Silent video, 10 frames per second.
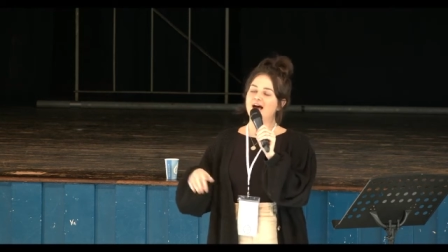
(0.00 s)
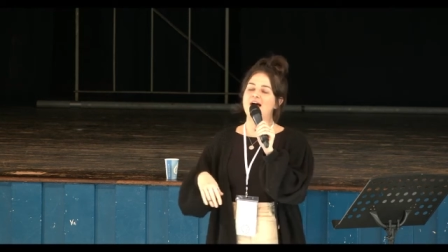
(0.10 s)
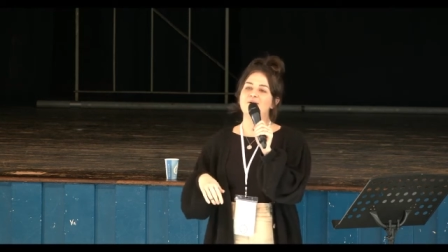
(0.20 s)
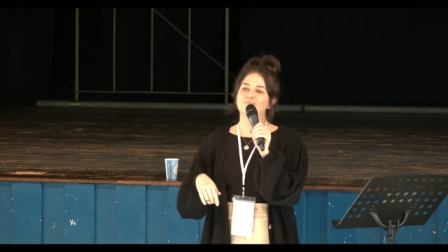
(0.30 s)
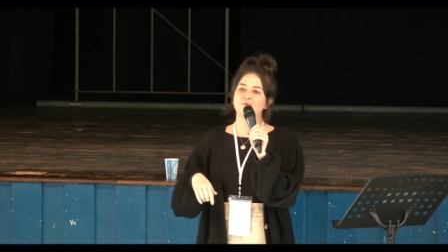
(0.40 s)

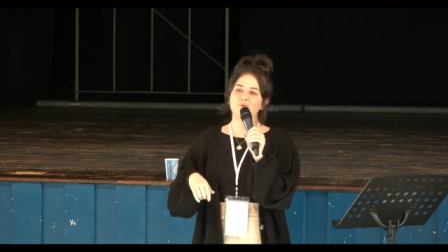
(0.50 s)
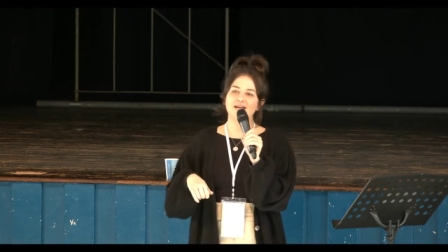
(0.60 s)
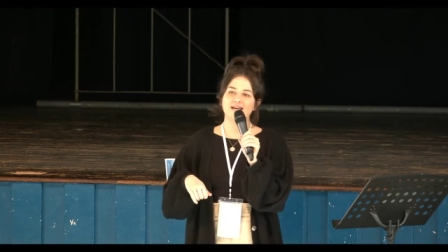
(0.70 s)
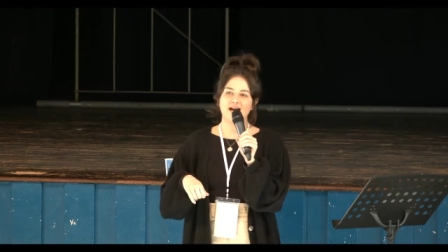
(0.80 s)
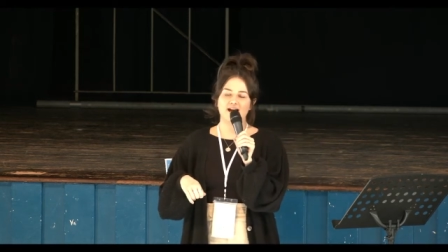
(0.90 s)
um,
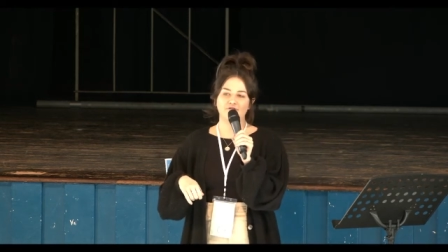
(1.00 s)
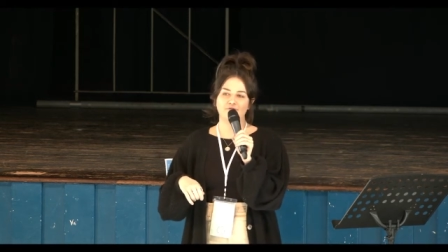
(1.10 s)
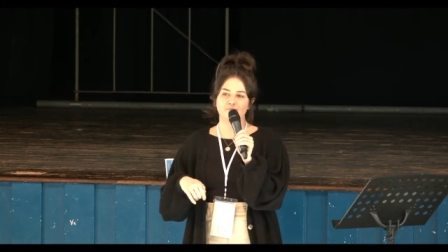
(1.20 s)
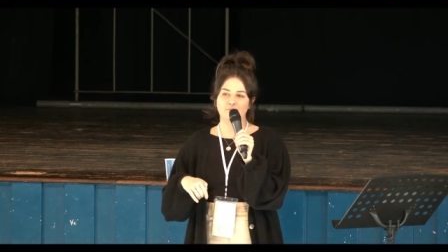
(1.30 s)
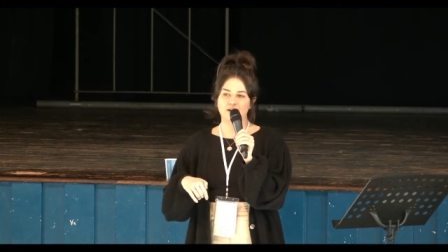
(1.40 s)
we have
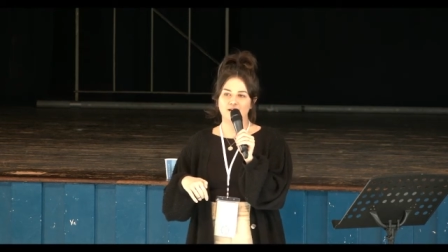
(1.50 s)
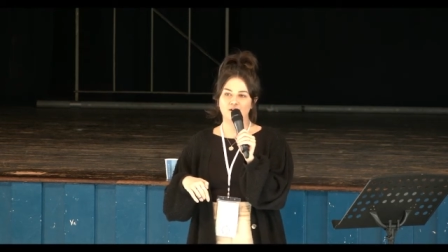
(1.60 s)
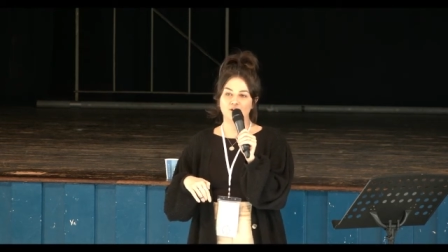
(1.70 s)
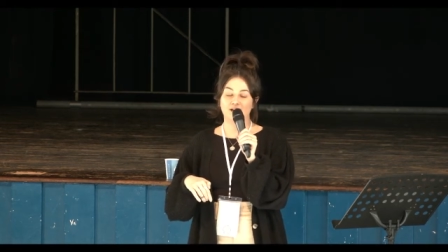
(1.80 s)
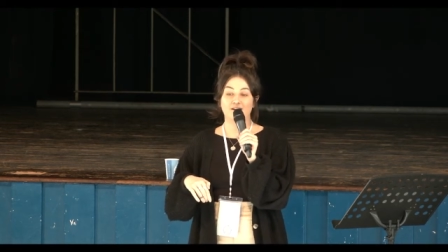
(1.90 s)
been
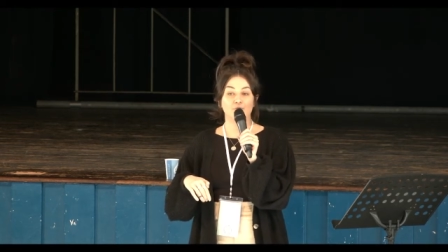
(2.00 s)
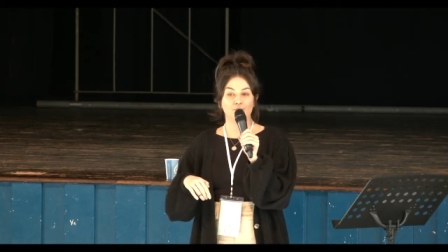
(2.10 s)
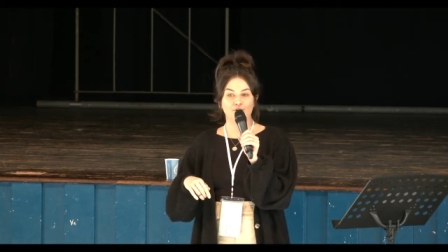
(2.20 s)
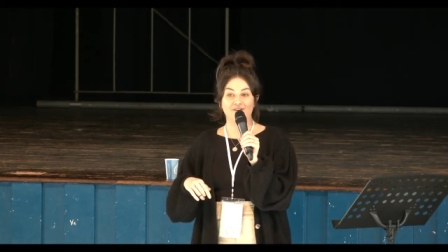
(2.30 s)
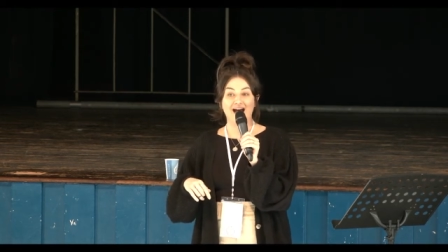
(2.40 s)
looking at the
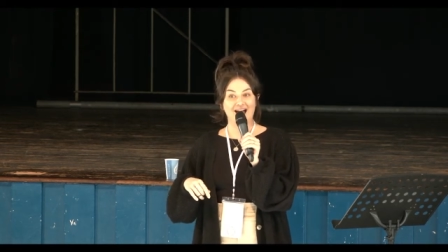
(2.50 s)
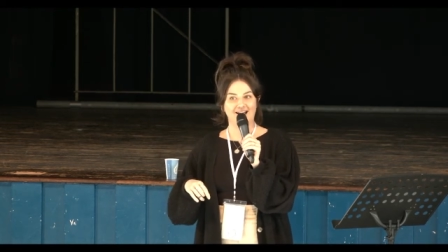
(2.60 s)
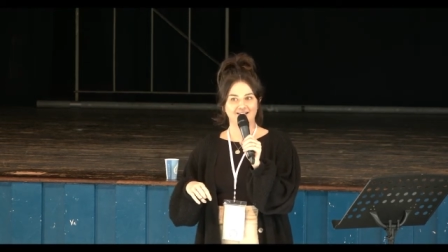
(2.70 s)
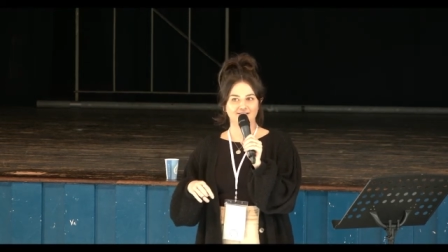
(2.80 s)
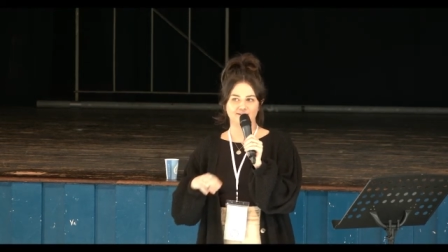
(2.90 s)
book of
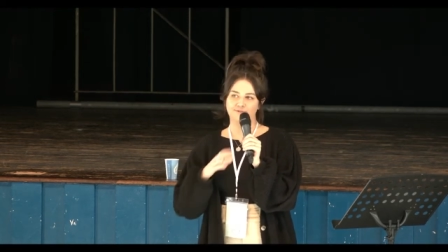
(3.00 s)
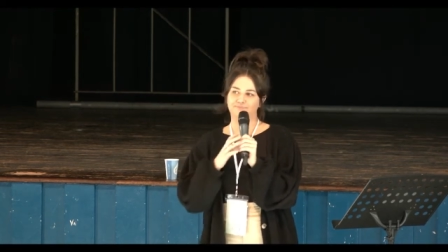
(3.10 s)
Acts.